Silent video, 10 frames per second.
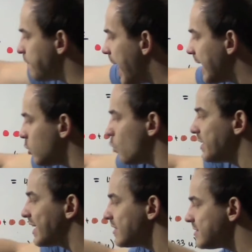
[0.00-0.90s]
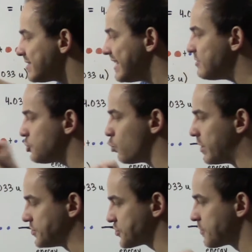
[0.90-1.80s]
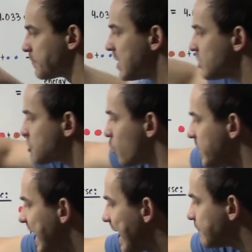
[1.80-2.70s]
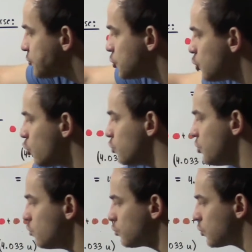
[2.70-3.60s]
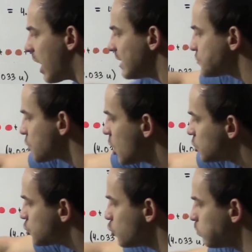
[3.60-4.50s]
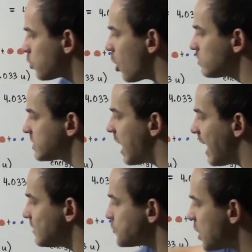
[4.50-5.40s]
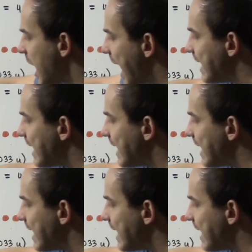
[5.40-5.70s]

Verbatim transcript: the following constituents. So we have 2 neutrons, 2 protons,